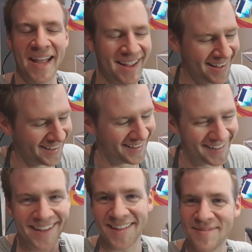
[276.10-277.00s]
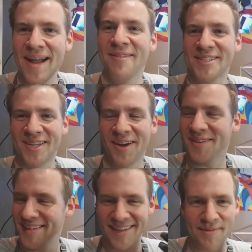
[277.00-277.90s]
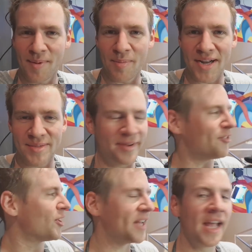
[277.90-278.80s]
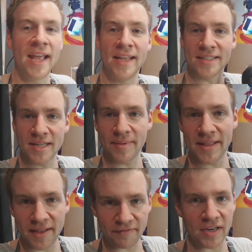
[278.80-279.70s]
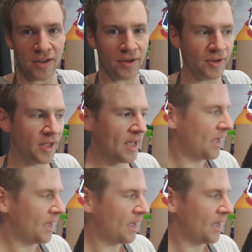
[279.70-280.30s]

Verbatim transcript: the main result, my brain's a bit fried, is gonna be in that video.